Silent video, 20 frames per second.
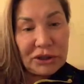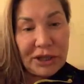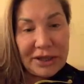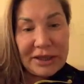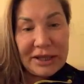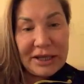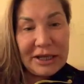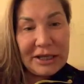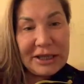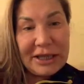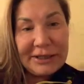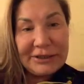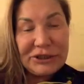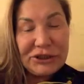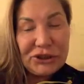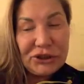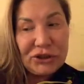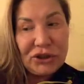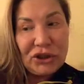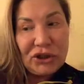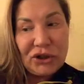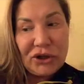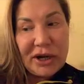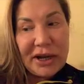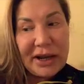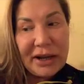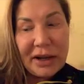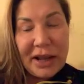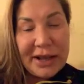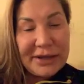I think that you're
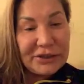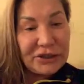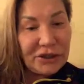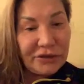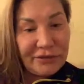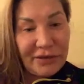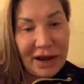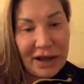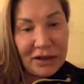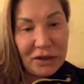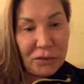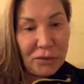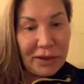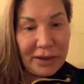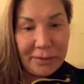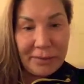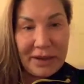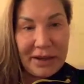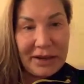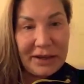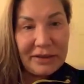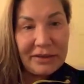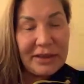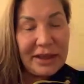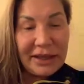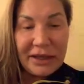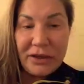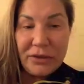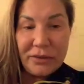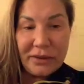learning as you're following me, and
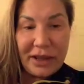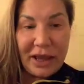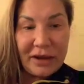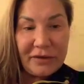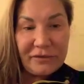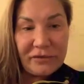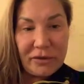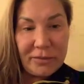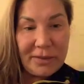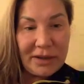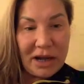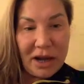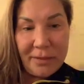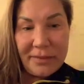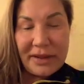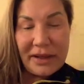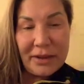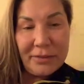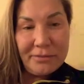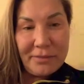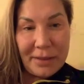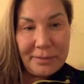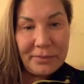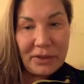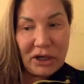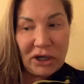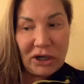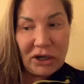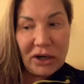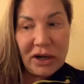thank you again for becoming a
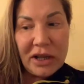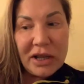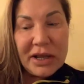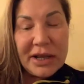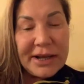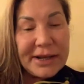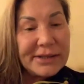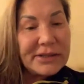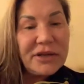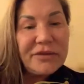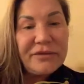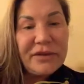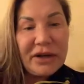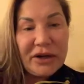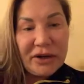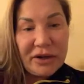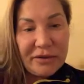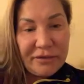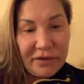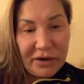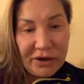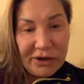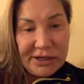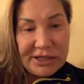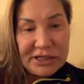member. It's a very, very